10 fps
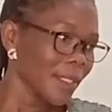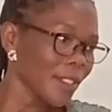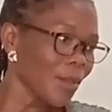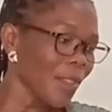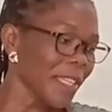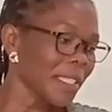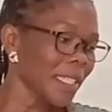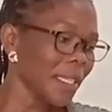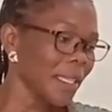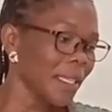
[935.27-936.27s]
So that's
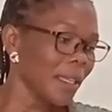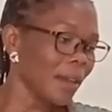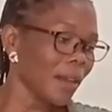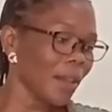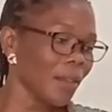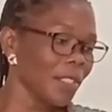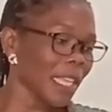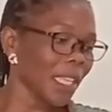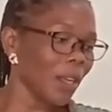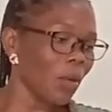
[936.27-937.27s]
those
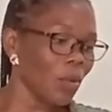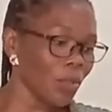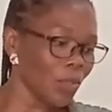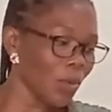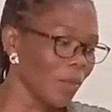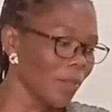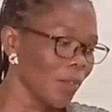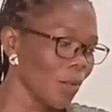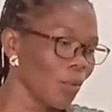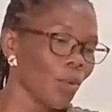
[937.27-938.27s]
are the goals
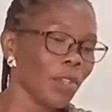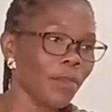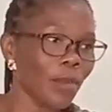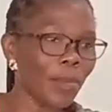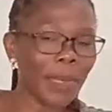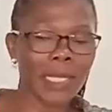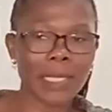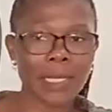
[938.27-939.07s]
of rural development.